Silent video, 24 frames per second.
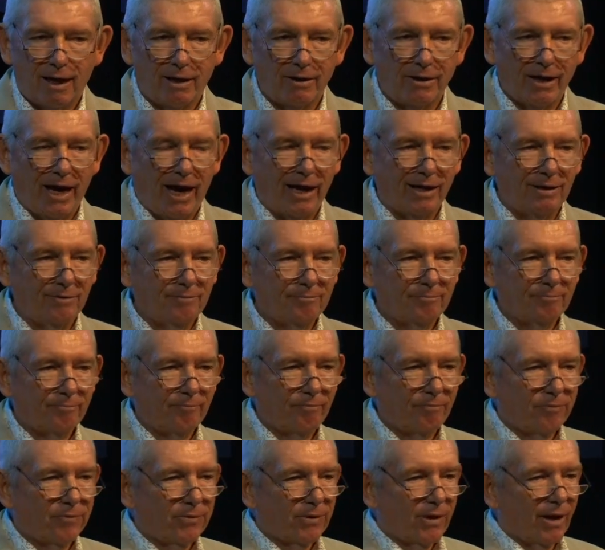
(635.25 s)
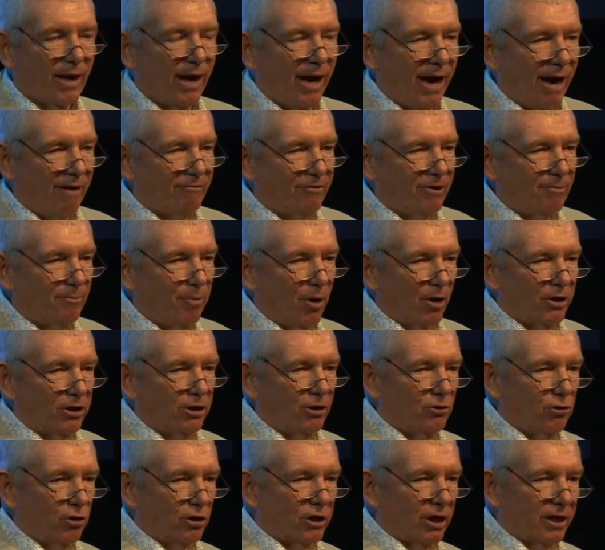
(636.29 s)
Then everybody,
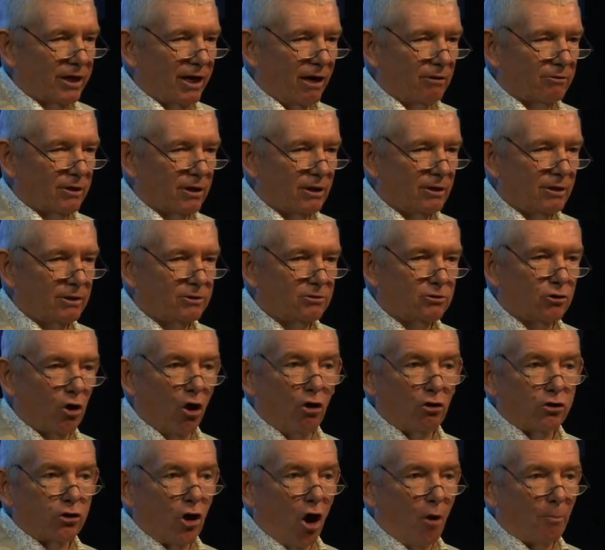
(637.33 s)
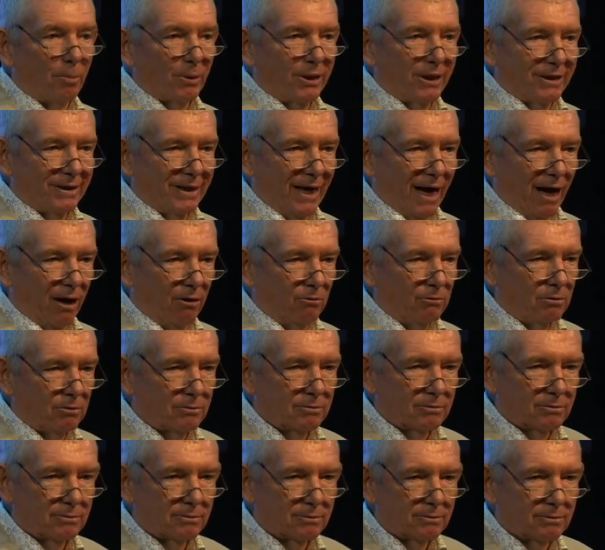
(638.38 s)
you look around. Don't open it now.
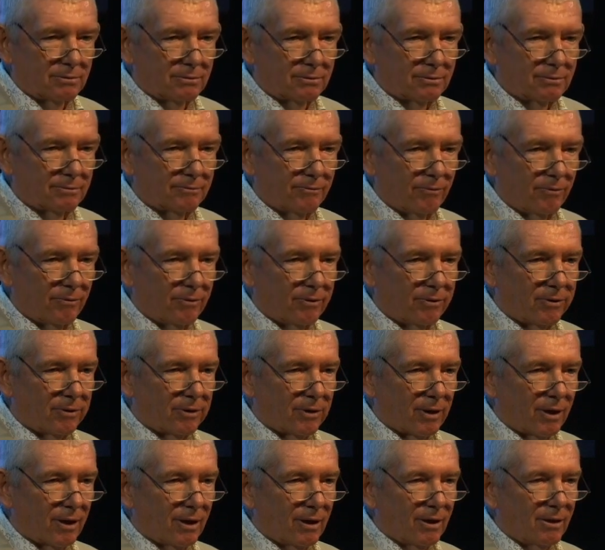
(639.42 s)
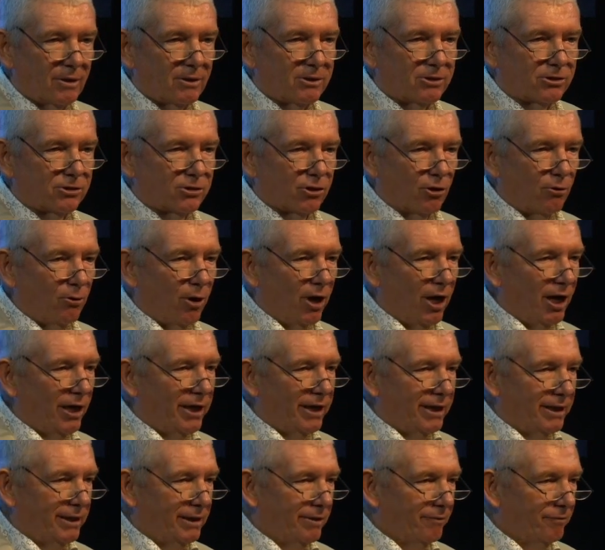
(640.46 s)
It's too
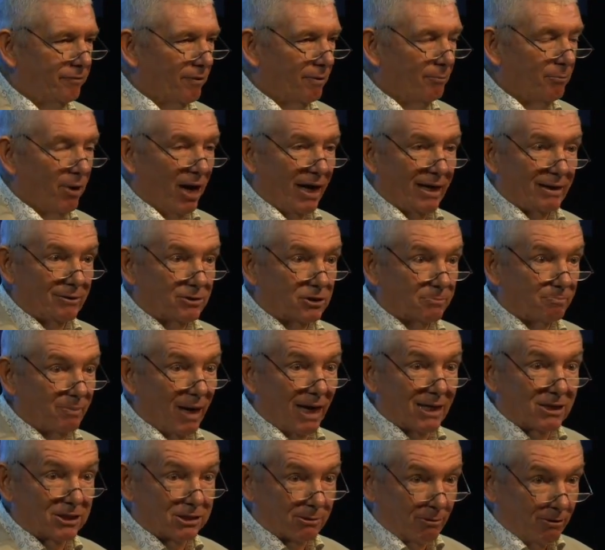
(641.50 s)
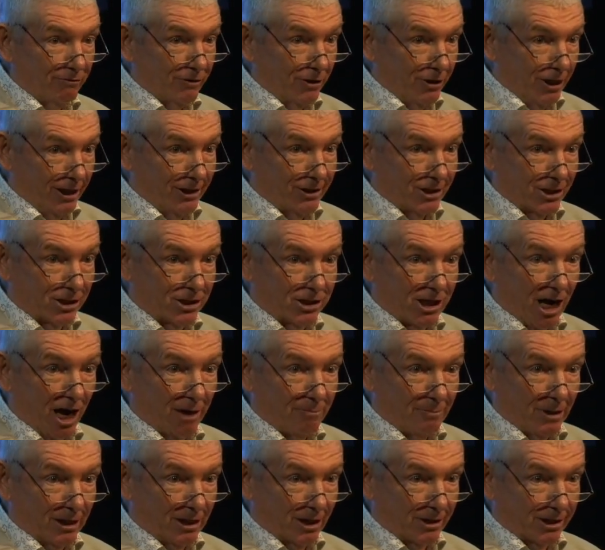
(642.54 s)
early. Mind some of you need to
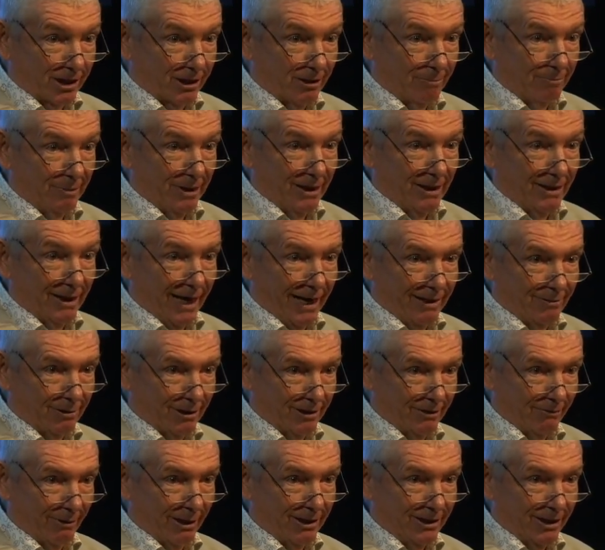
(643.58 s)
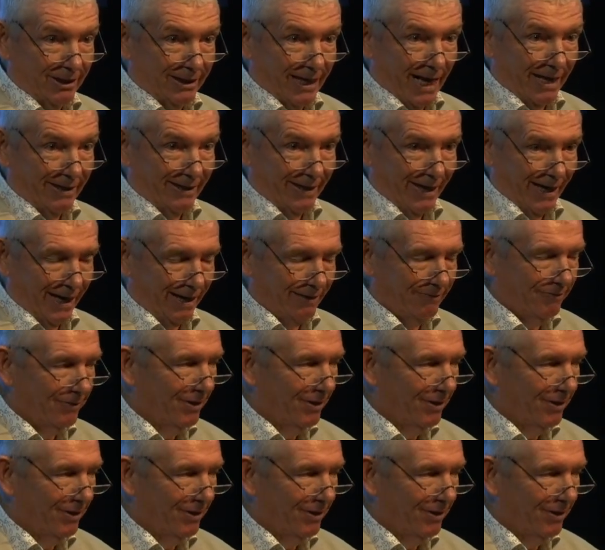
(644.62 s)
start because it'll be later when you get there.